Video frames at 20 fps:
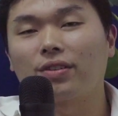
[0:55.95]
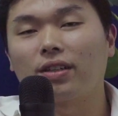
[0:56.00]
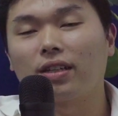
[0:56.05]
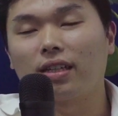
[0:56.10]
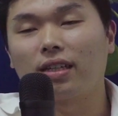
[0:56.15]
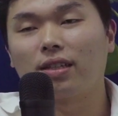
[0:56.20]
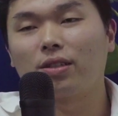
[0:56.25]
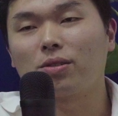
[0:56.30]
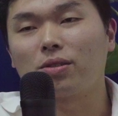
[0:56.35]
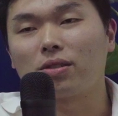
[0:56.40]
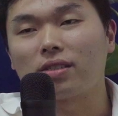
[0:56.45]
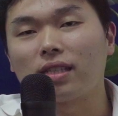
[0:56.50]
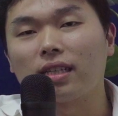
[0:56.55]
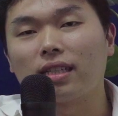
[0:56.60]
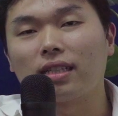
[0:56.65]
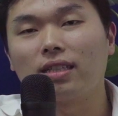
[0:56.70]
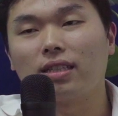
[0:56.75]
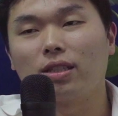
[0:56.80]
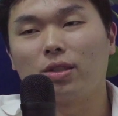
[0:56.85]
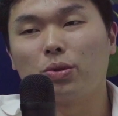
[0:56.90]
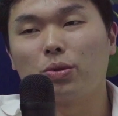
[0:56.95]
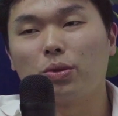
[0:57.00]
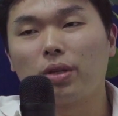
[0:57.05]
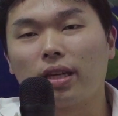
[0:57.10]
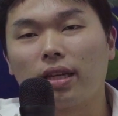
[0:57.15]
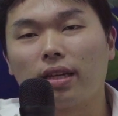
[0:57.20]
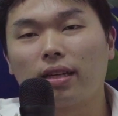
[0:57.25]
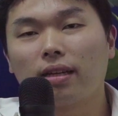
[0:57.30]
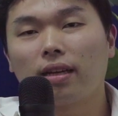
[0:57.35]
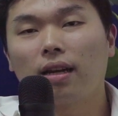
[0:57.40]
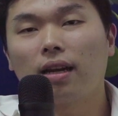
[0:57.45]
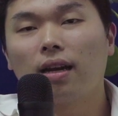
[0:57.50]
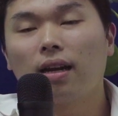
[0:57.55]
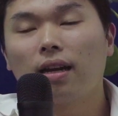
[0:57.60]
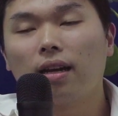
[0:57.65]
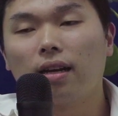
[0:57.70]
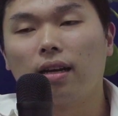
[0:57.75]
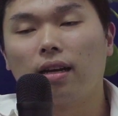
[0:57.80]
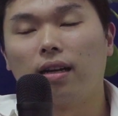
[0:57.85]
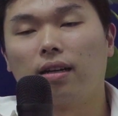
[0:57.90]
I, I used to study in the UK,
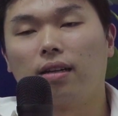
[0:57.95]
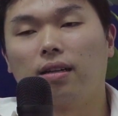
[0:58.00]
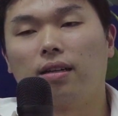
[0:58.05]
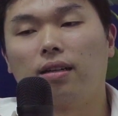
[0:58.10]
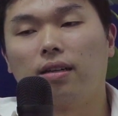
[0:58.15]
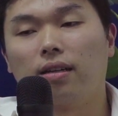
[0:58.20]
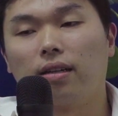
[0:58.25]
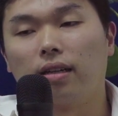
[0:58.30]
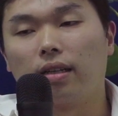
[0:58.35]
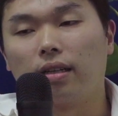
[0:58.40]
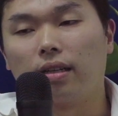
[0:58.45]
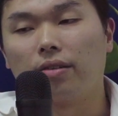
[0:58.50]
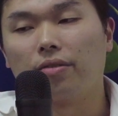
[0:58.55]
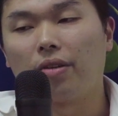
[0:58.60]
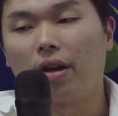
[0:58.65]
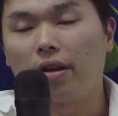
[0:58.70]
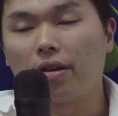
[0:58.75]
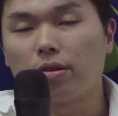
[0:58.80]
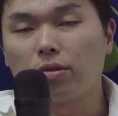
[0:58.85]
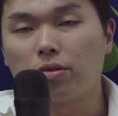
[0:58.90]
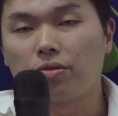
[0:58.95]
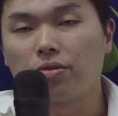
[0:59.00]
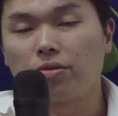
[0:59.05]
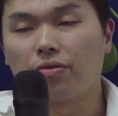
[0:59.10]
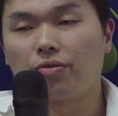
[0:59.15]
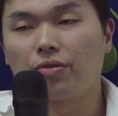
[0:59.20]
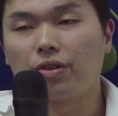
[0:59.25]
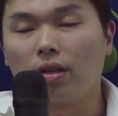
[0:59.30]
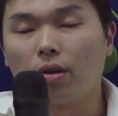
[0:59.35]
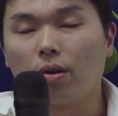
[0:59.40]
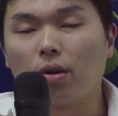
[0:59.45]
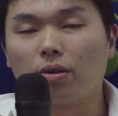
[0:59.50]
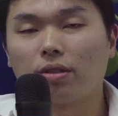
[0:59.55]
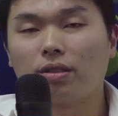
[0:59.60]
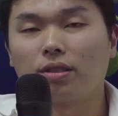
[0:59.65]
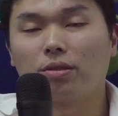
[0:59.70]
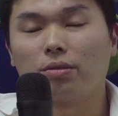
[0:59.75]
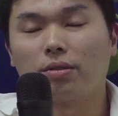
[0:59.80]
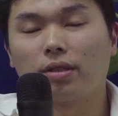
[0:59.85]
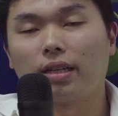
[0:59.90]
uh, and I, I, used to read law
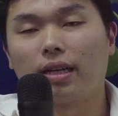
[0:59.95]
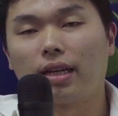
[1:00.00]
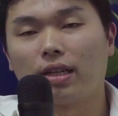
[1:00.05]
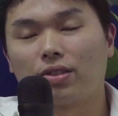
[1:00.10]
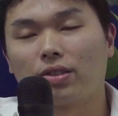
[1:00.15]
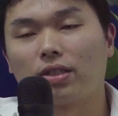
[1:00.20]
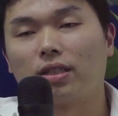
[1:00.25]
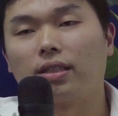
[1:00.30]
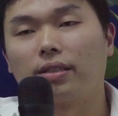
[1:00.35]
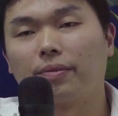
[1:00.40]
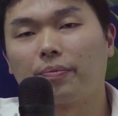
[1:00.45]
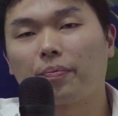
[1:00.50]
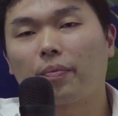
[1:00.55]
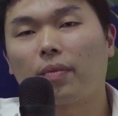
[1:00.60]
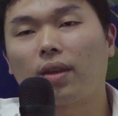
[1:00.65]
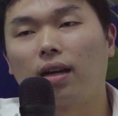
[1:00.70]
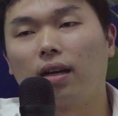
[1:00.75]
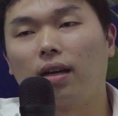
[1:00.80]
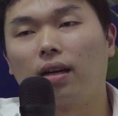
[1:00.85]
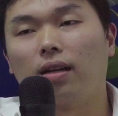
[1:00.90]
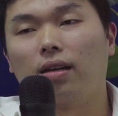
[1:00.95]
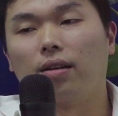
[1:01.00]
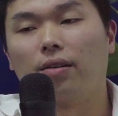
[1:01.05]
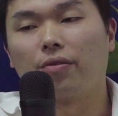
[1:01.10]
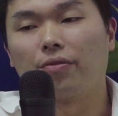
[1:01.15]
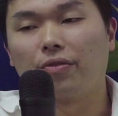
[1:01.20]
in the UK. Actually, uh,